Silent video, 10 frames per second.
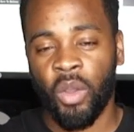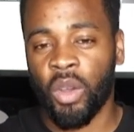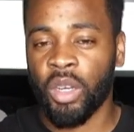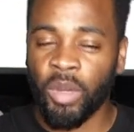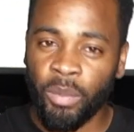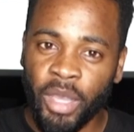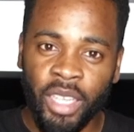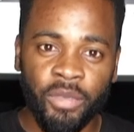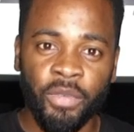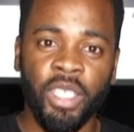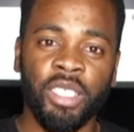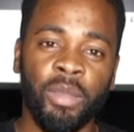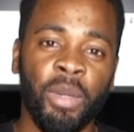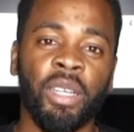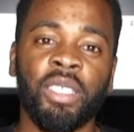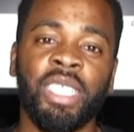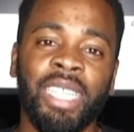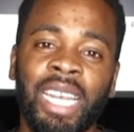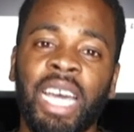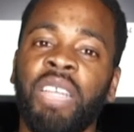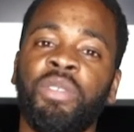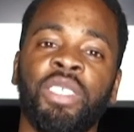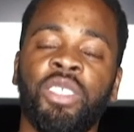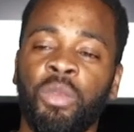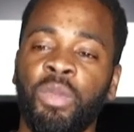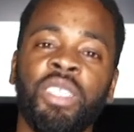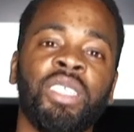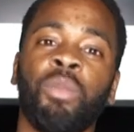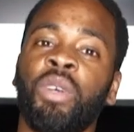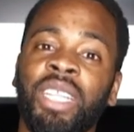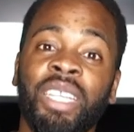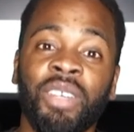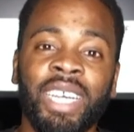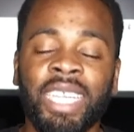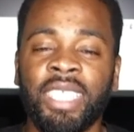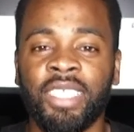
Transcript: one of my main things about in life is to be someone I never had.